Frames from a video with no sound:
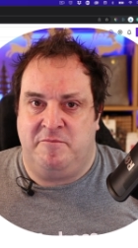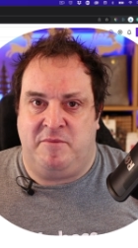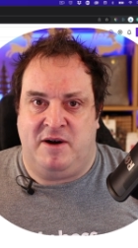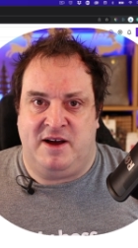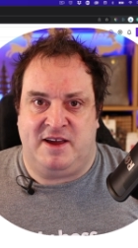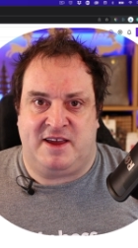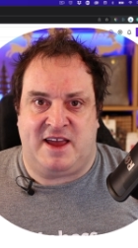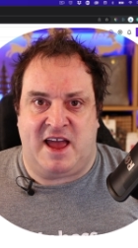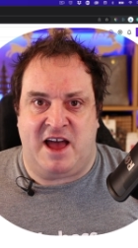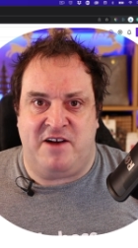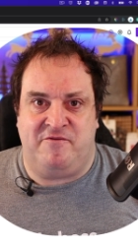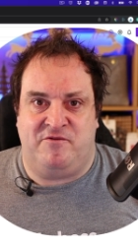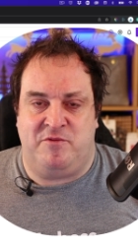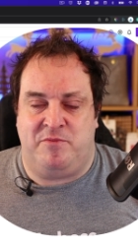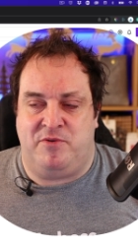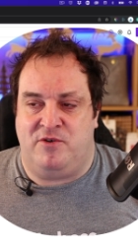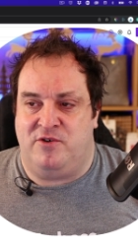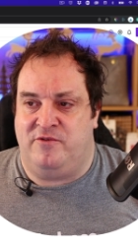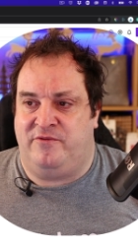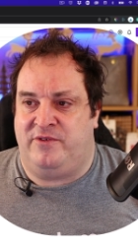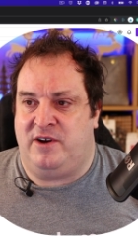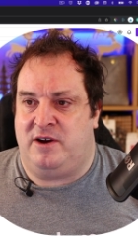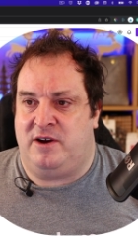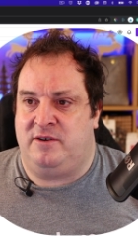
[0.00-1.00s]
my Canva
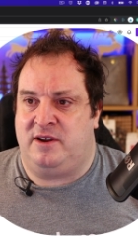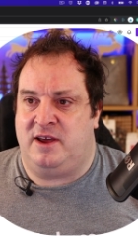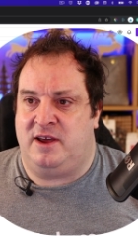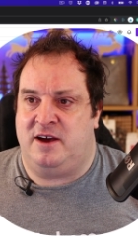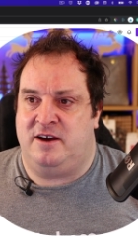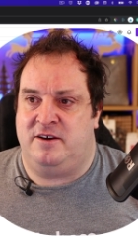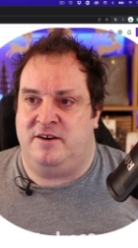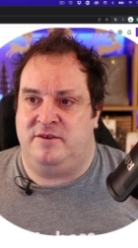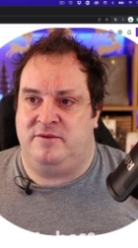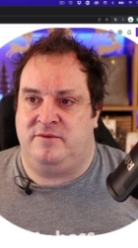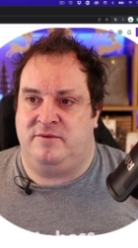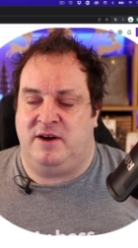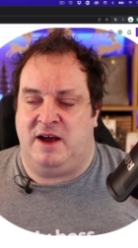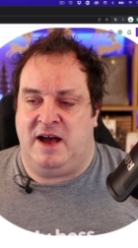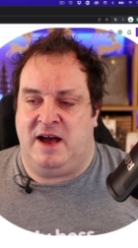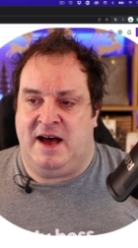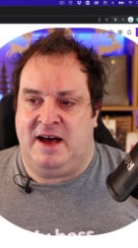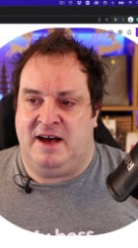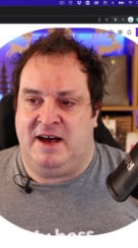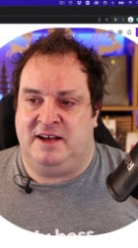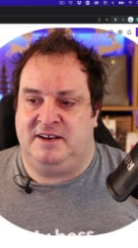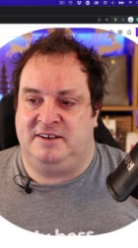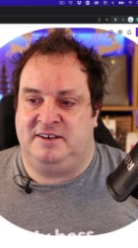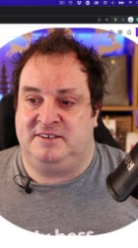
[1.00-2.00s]
portfolio,
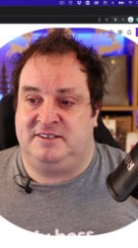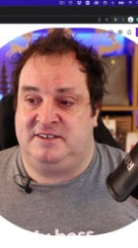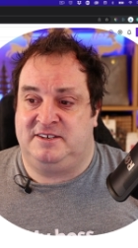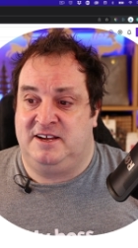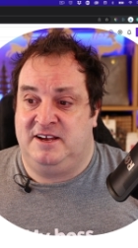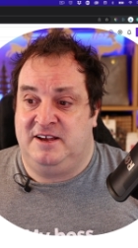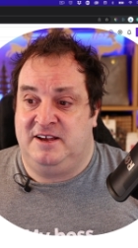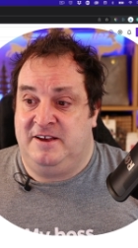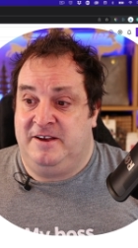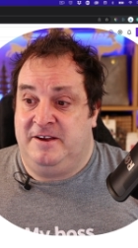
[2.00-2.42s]
and